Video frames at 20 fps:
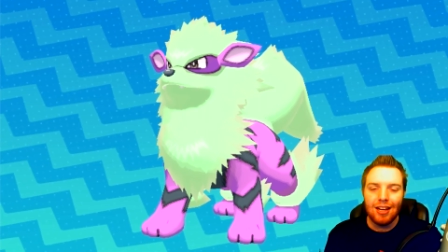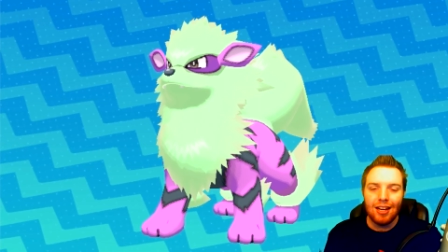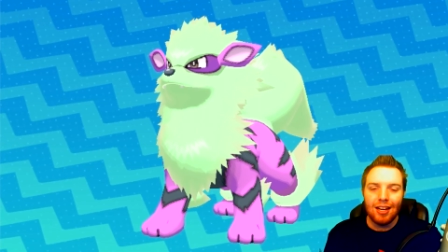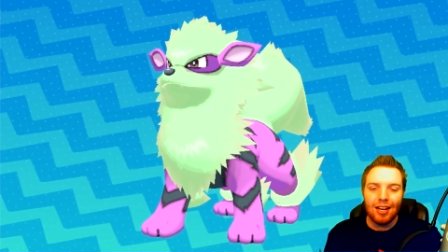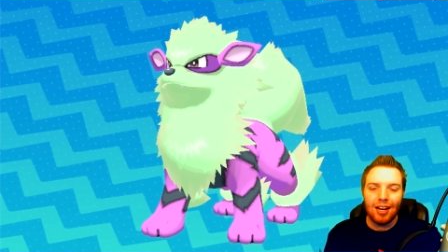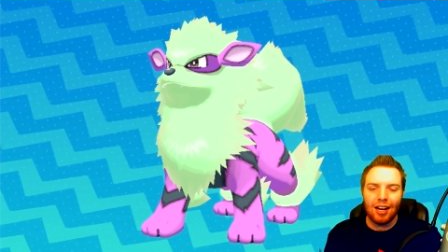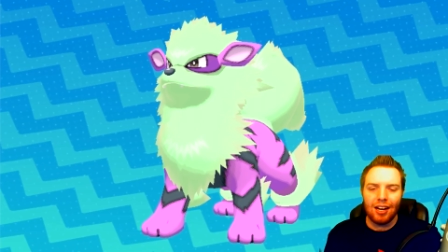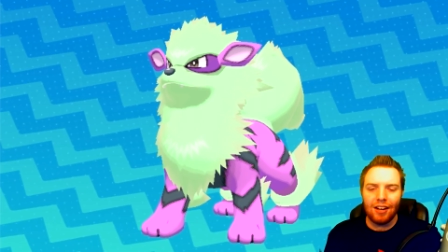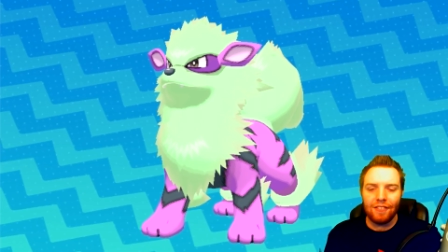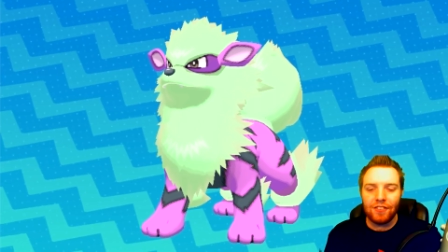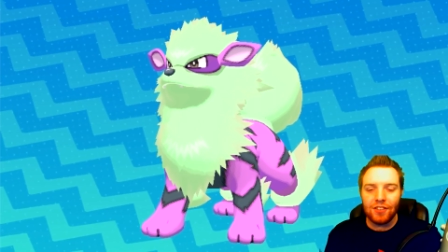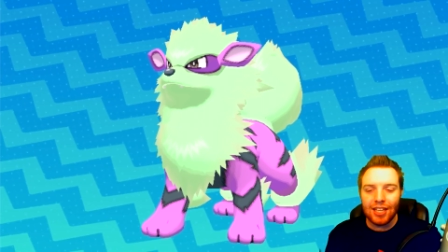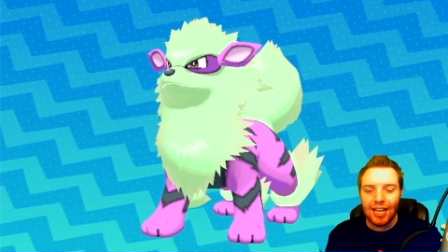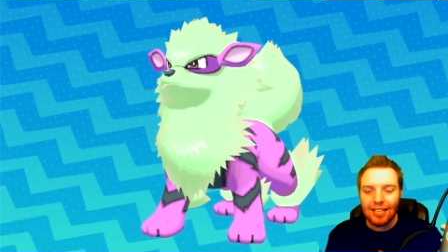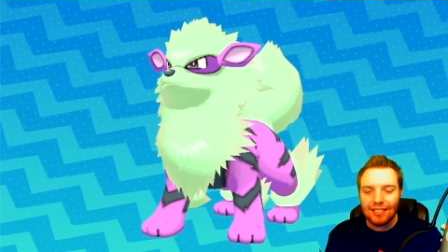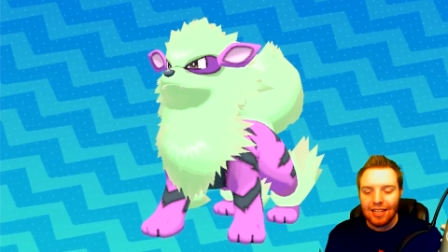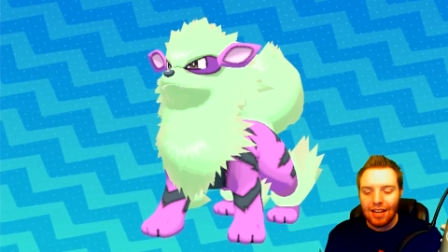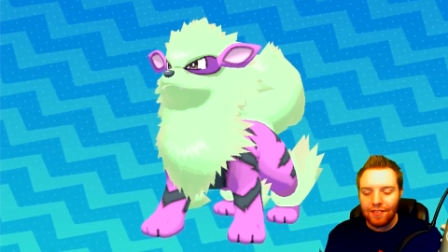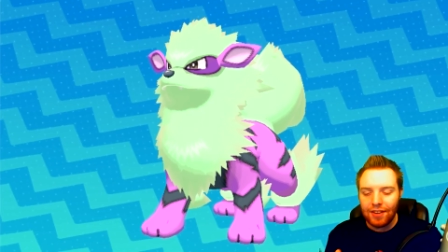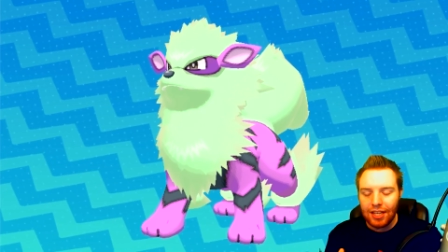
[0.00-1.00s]
Uh, if you
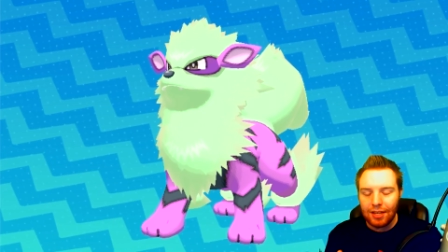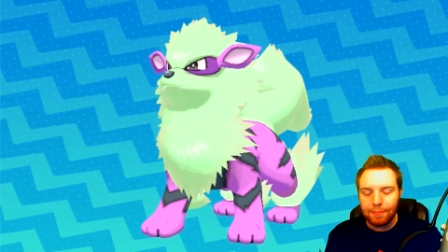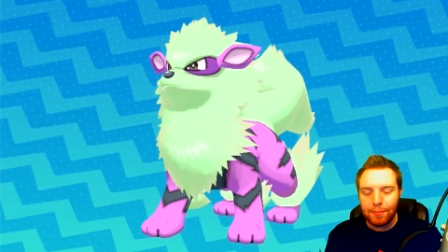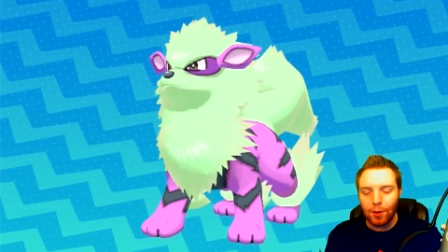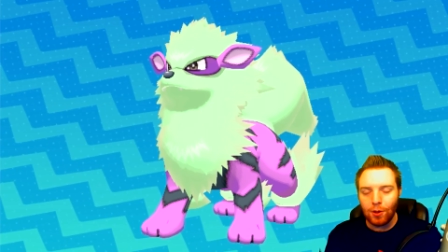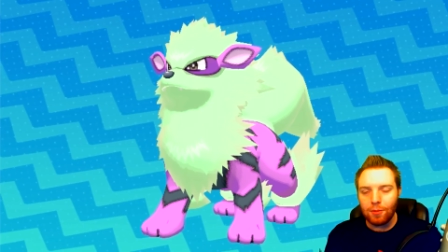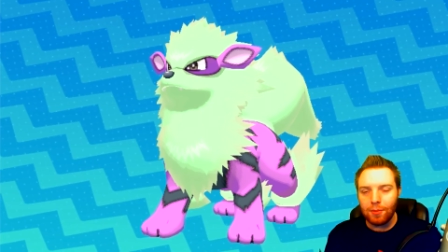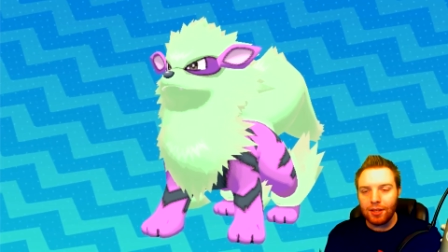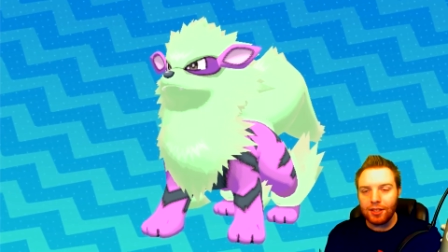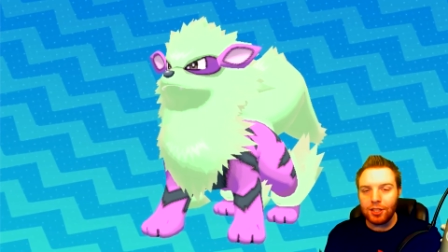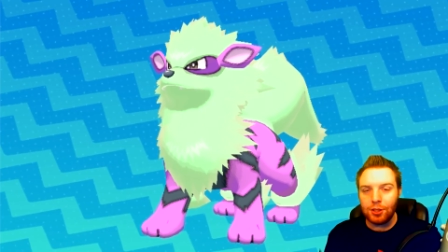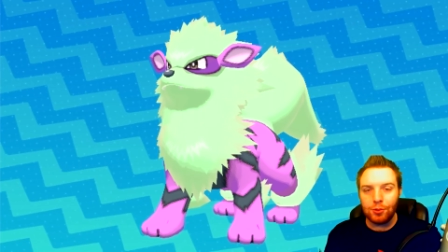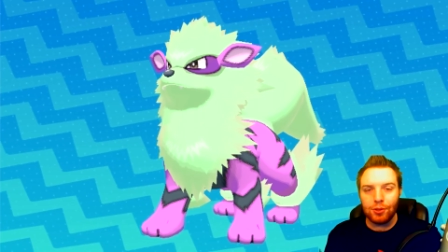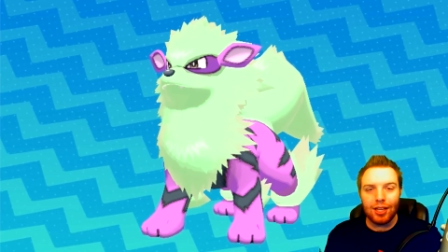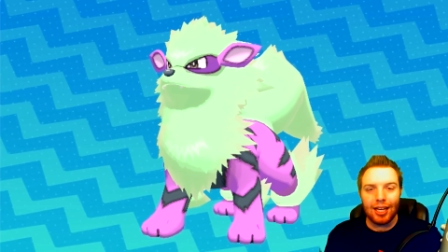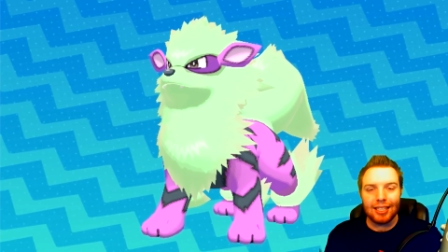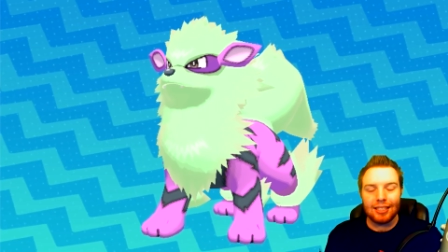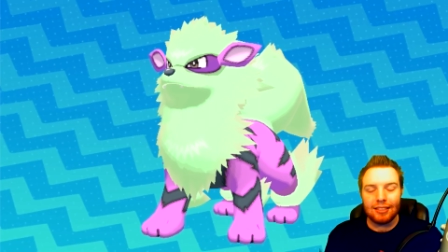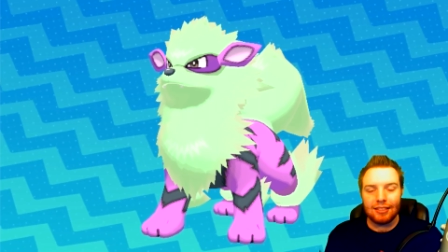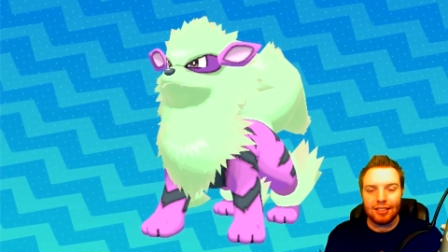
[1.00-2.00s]
guys have any Pokemon that you would
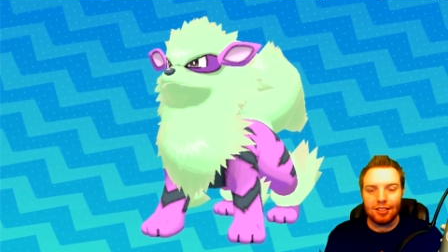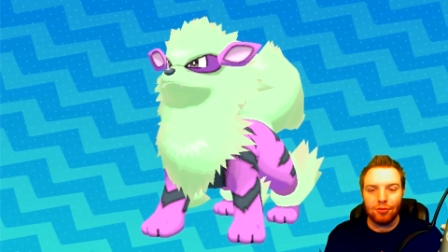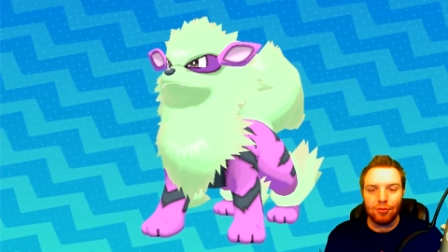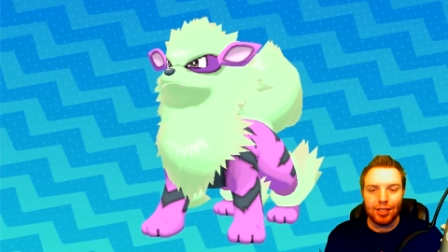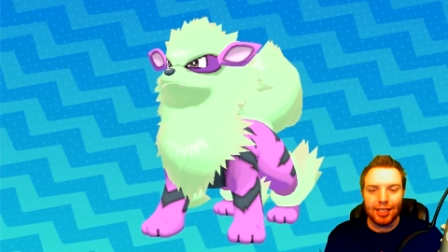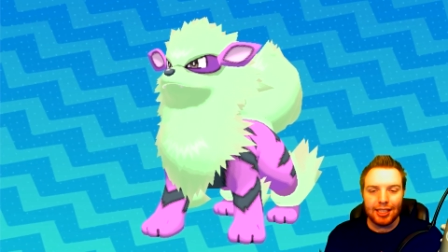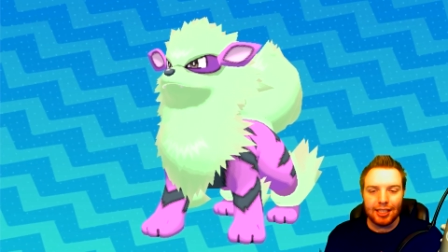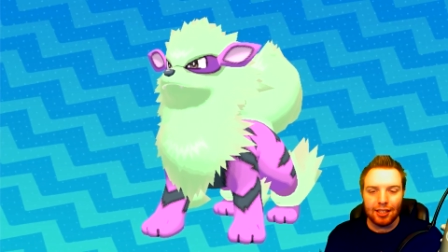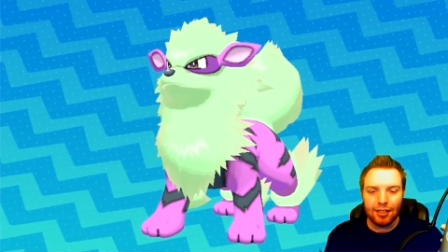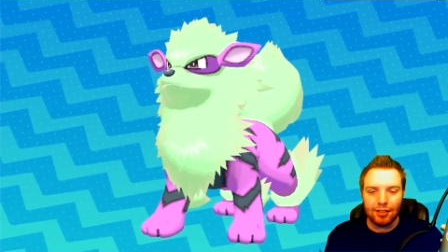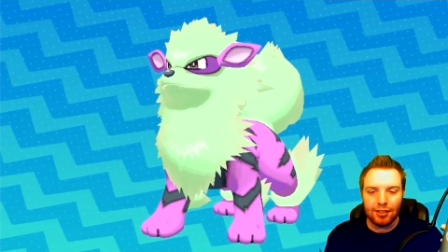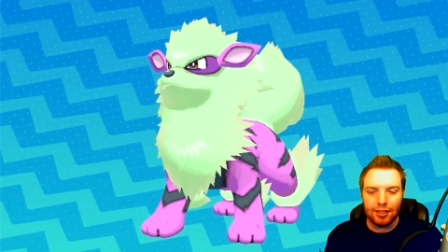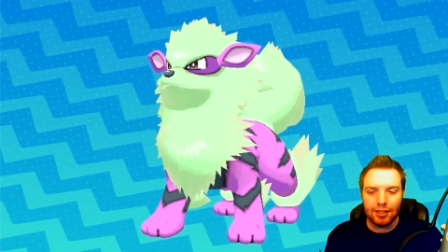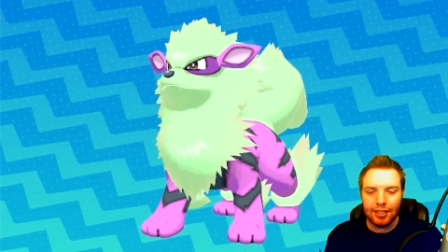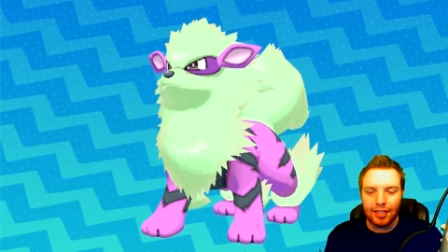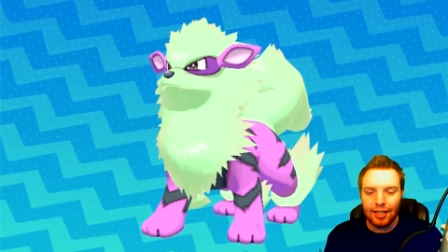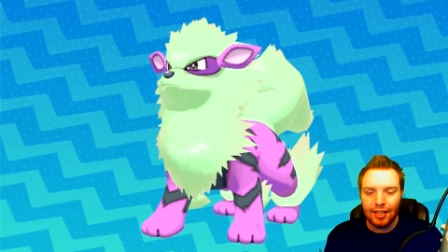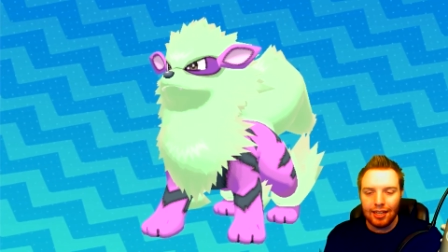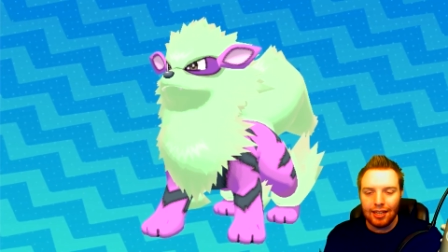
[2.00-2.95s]
like to see recolored,